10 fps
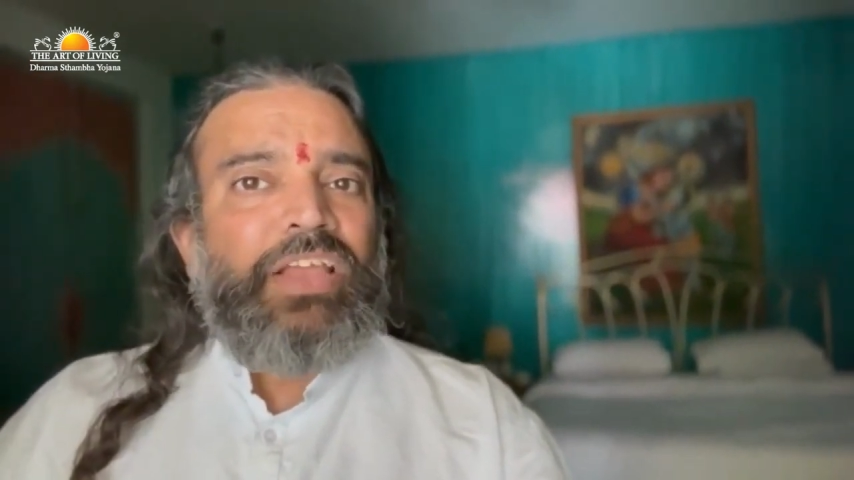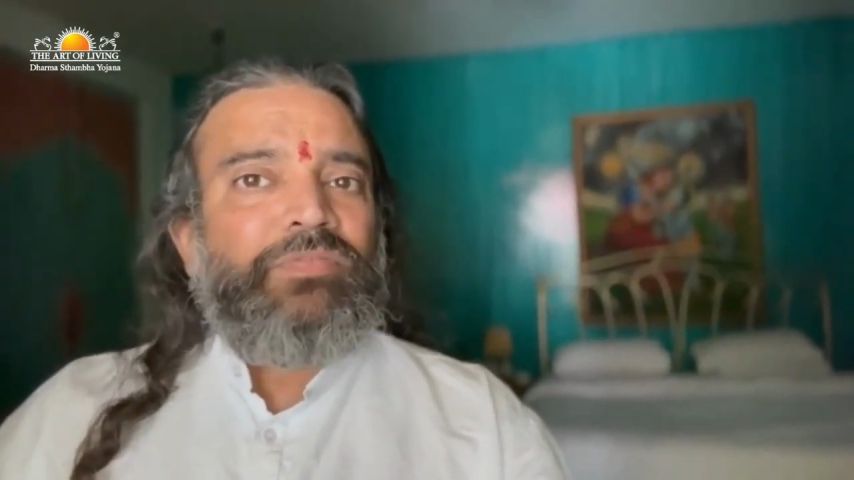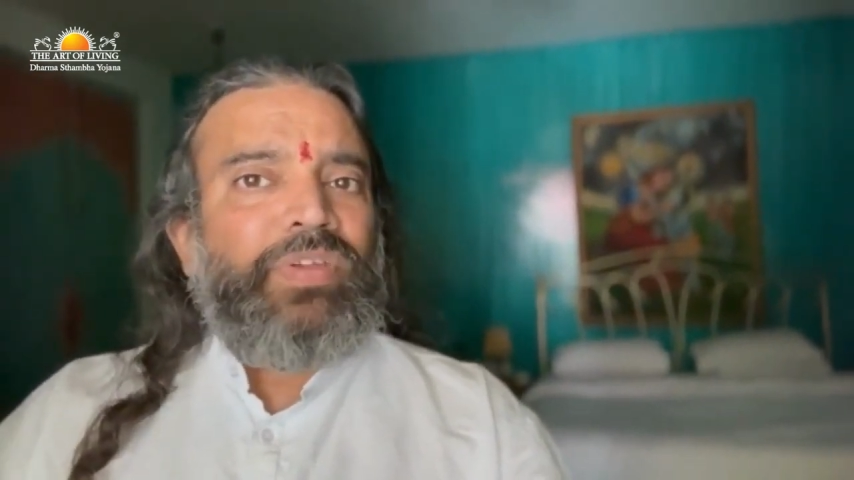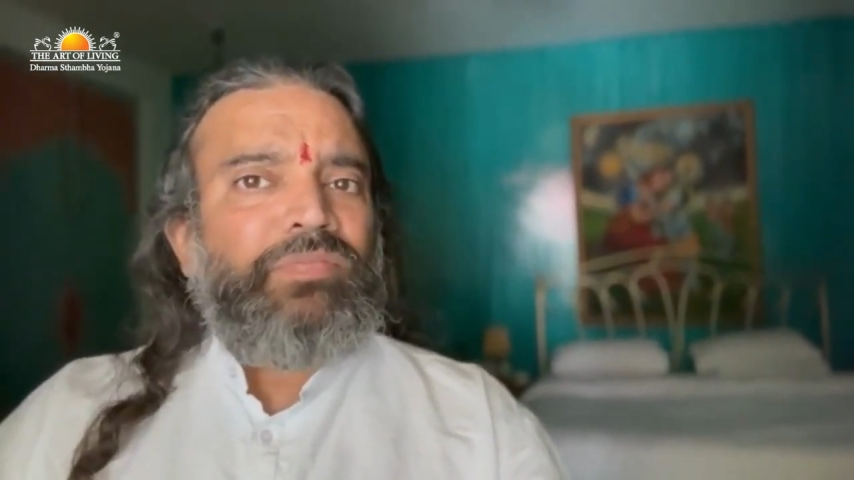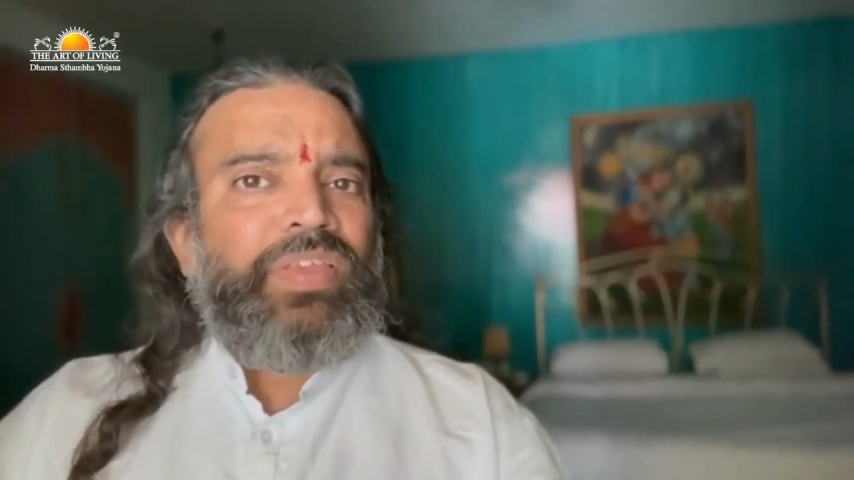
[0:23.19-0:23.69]

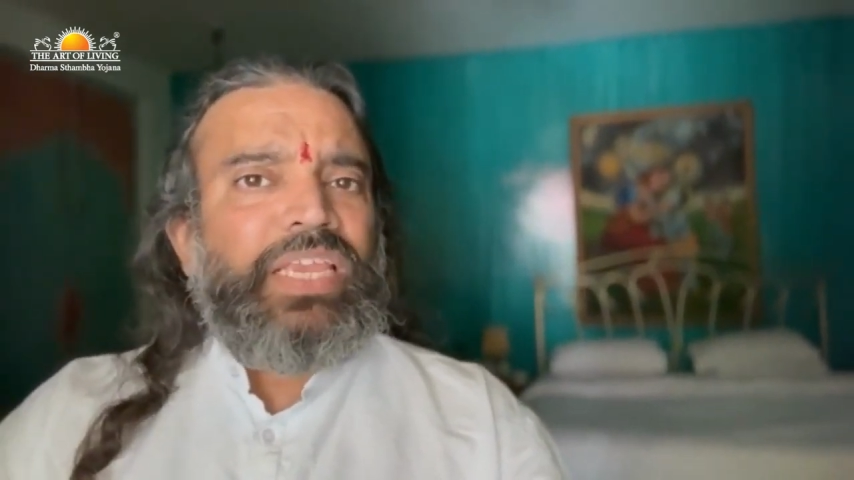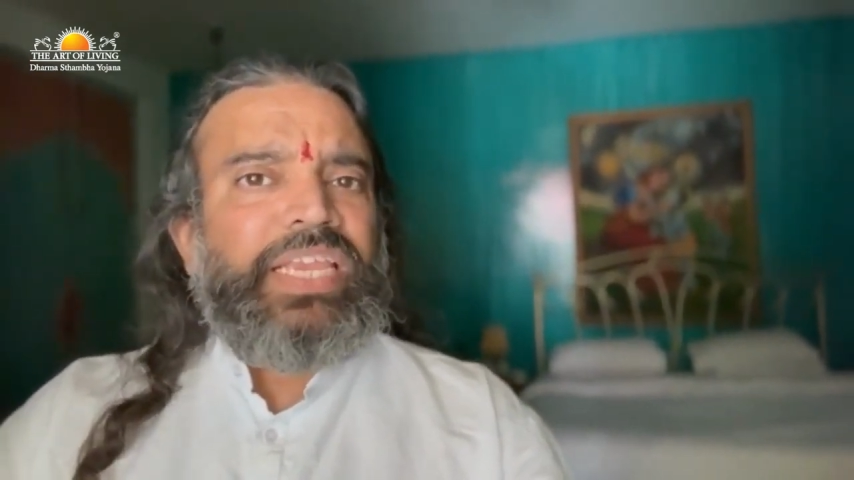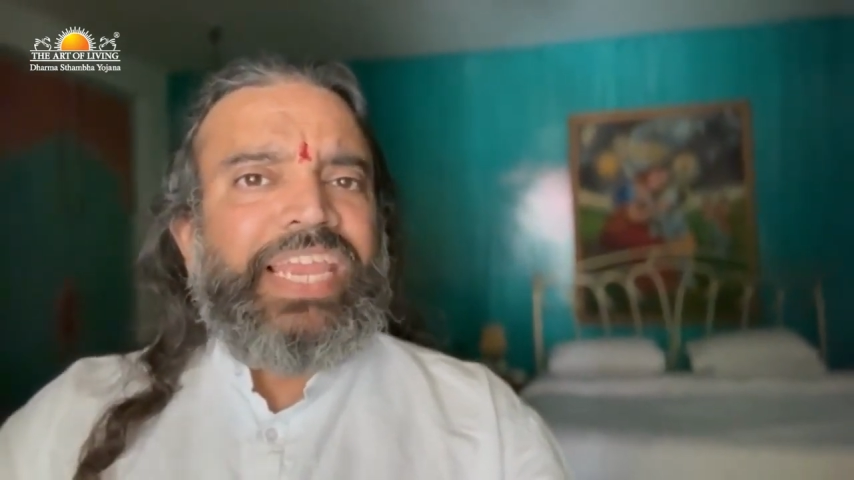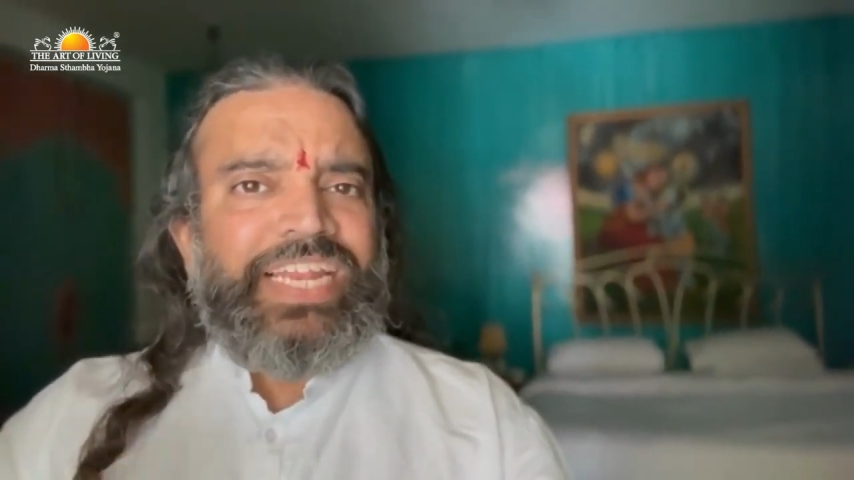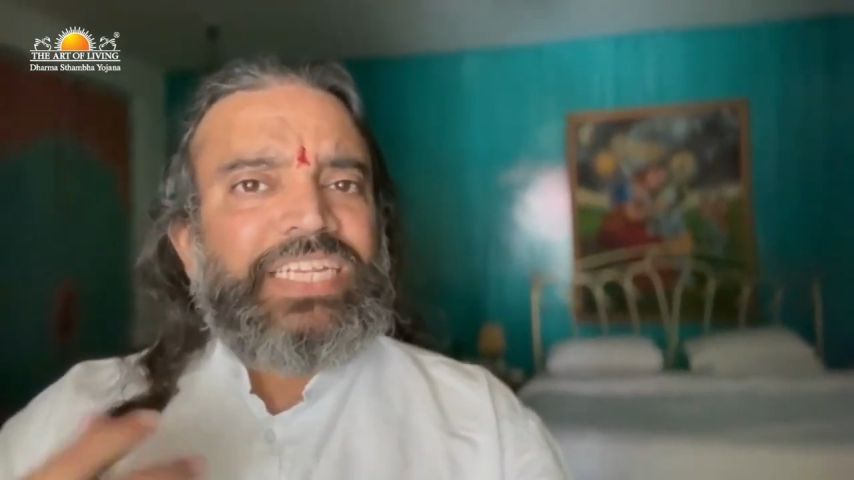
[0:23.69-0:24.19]
When we
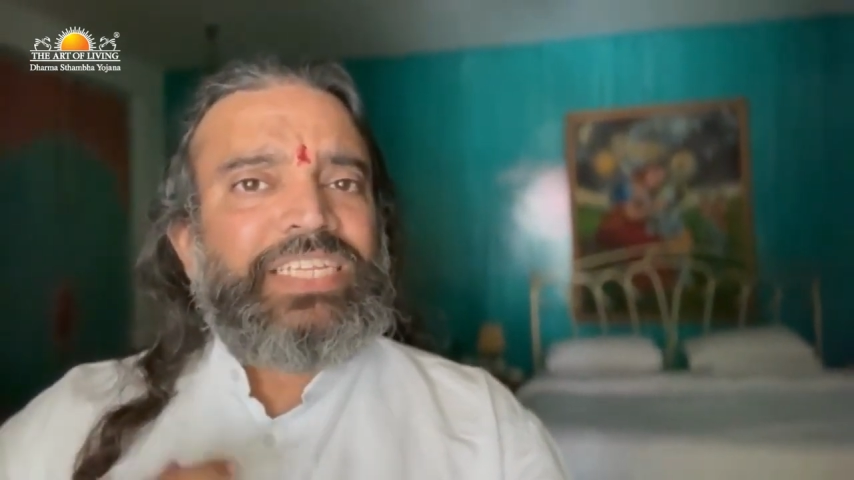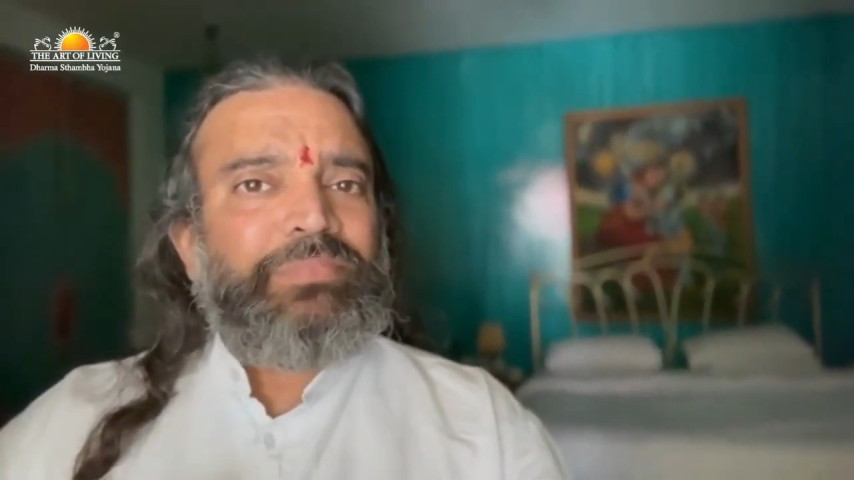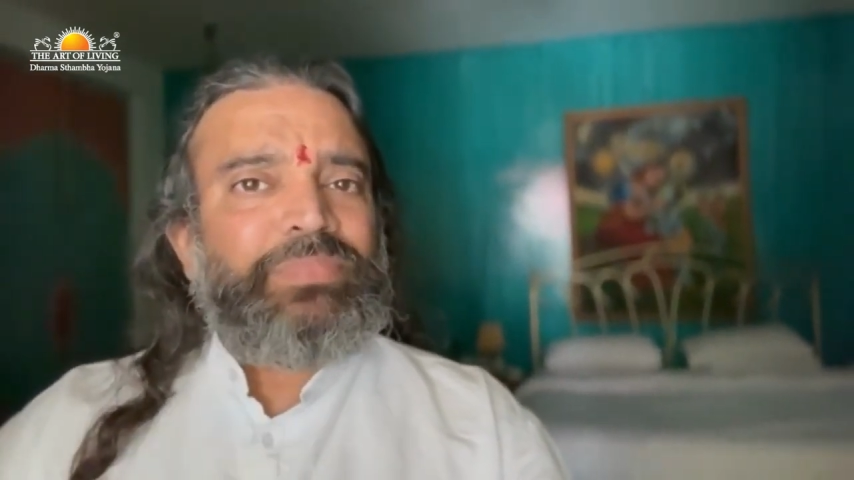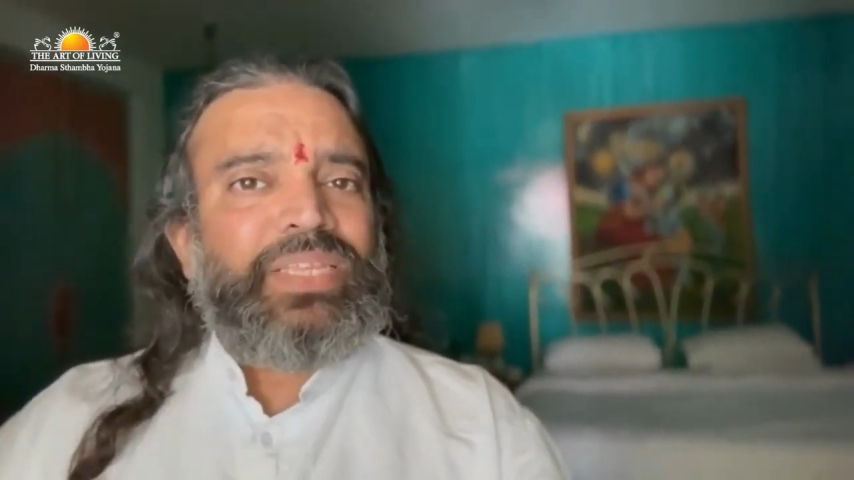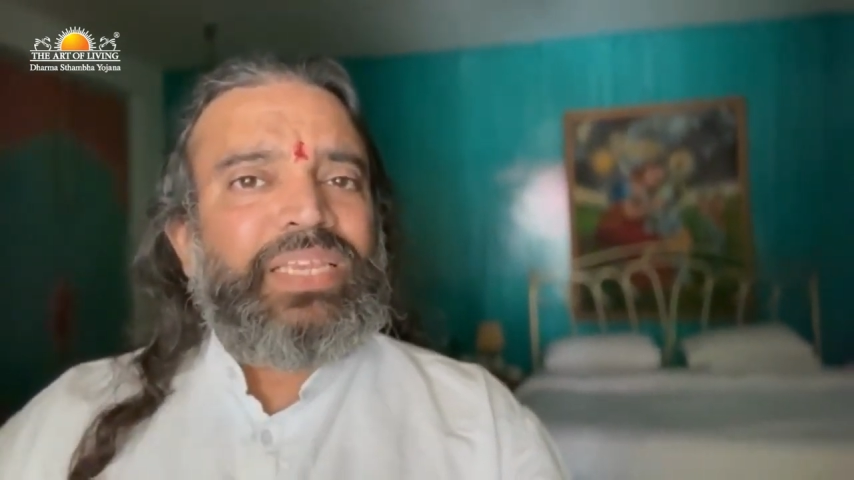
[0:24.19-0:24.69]
get
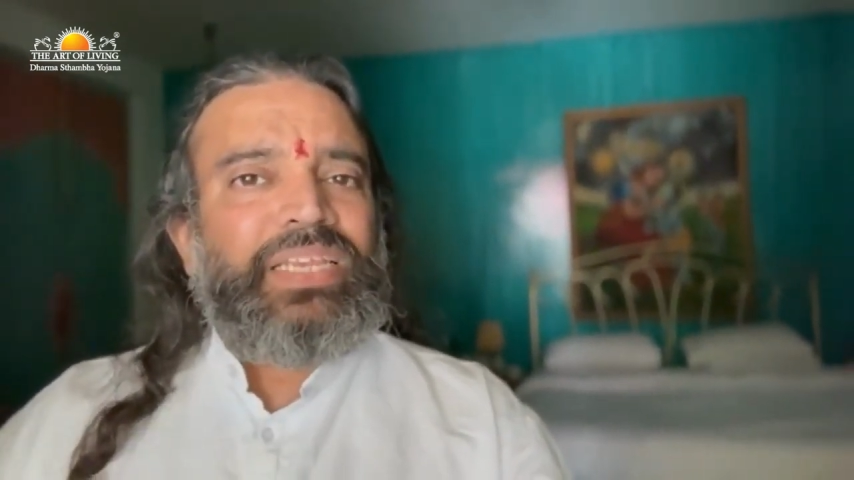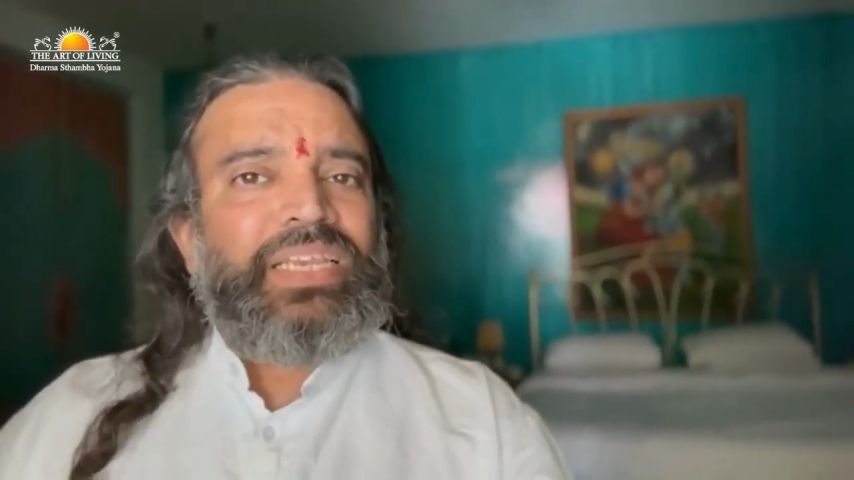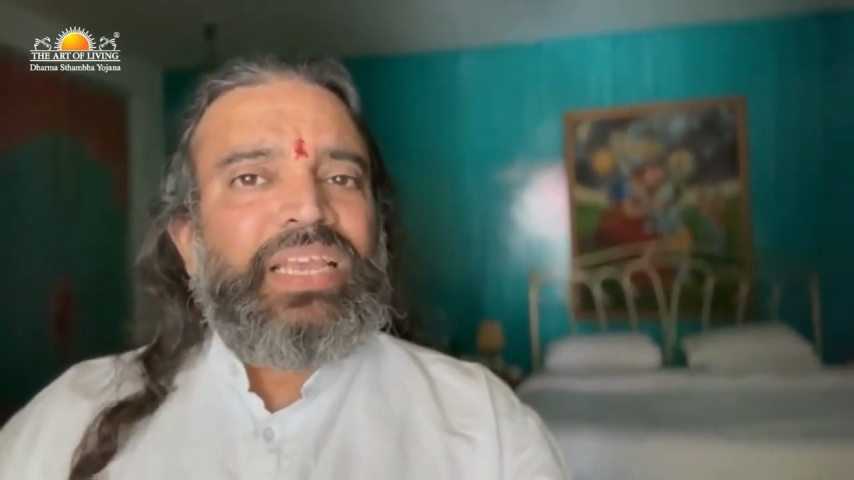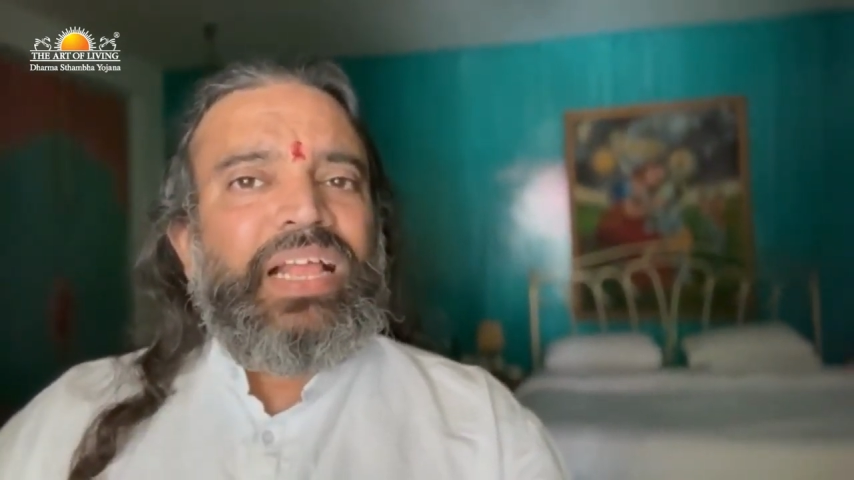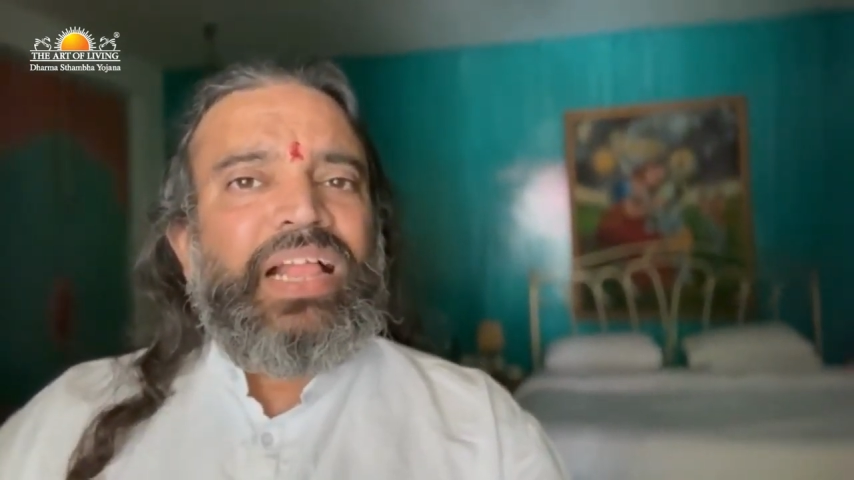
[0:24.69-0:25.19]
something,